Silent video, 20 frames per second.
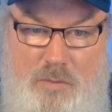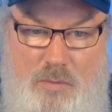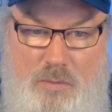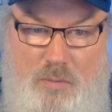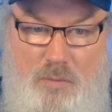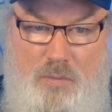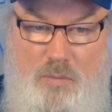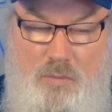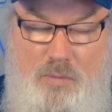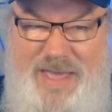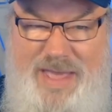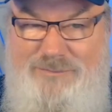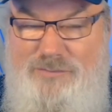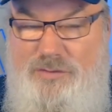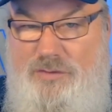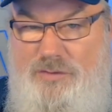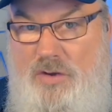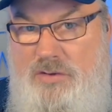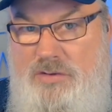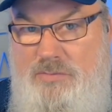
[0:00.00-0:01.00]
We
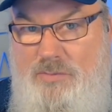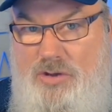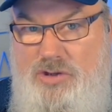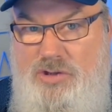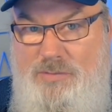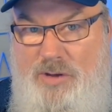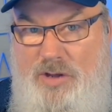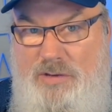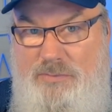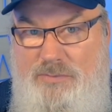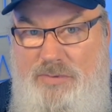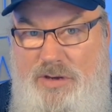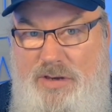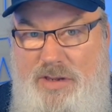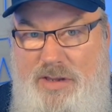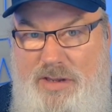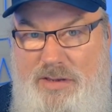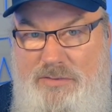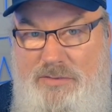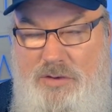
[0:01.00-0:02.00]
haven't talked much about it,
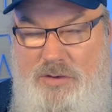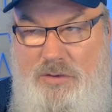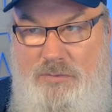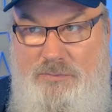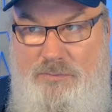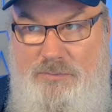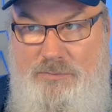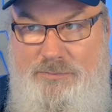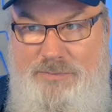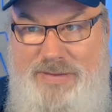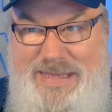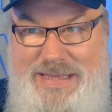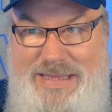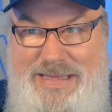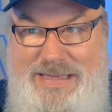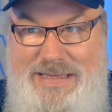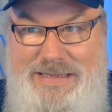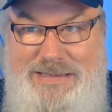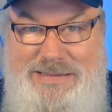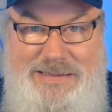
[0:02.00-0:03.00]
but
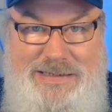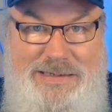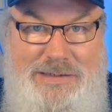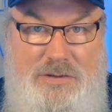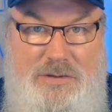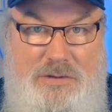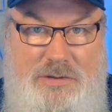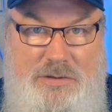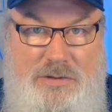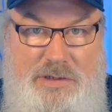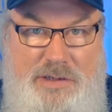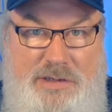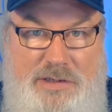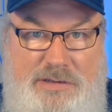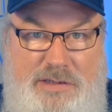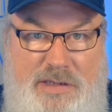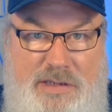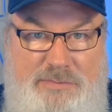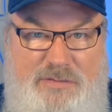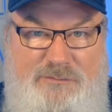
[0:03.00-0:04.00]
being a leader,
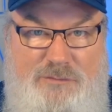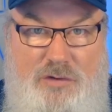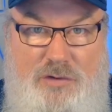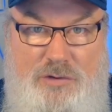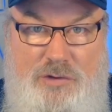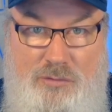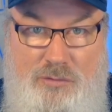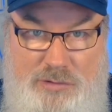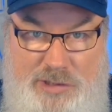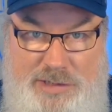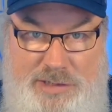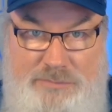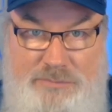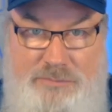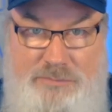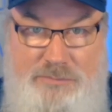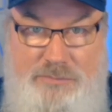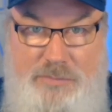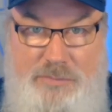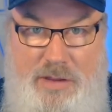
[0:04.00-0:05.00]
it can be very lonely.
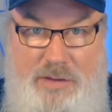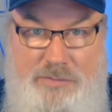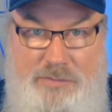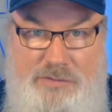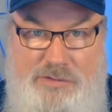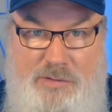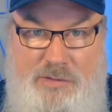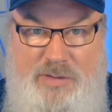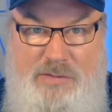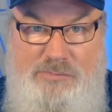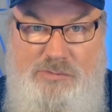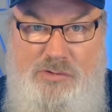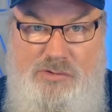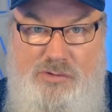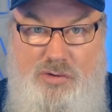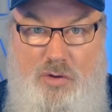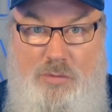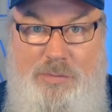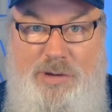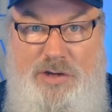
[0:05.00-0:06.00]
Sometimes
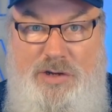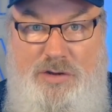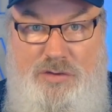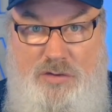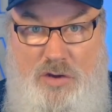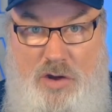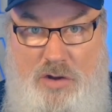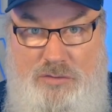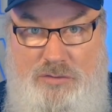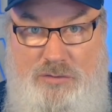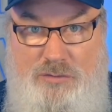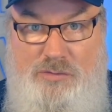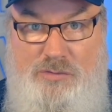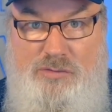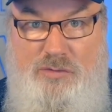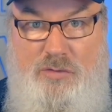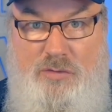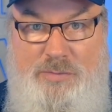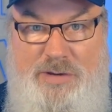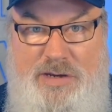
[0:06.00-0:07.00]
there's nobody to talk to.
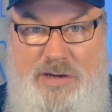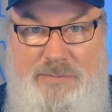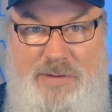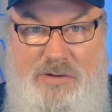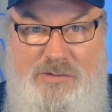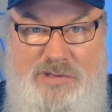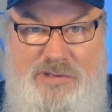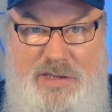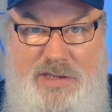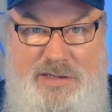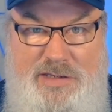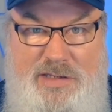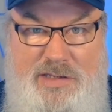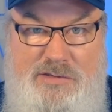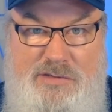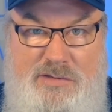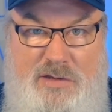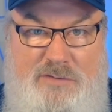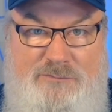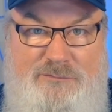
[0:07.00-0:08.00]
There's nobody to bounce
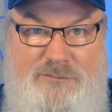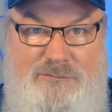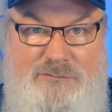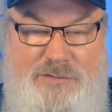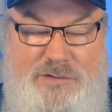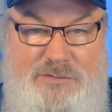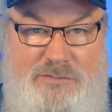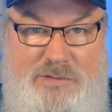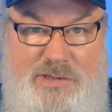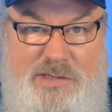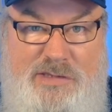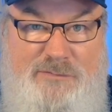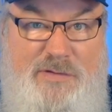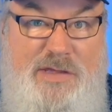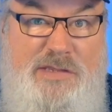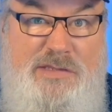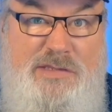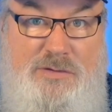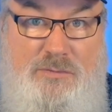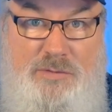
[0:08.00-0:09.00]
ideas off of. And let's
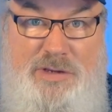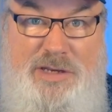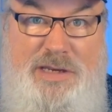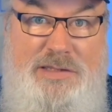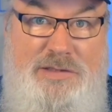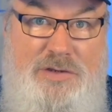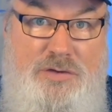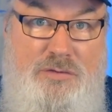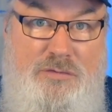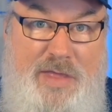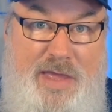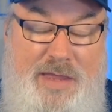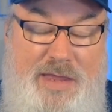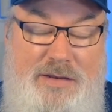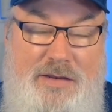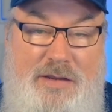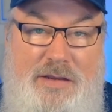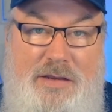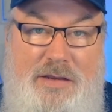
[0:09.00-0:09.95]
face it, we need to do that.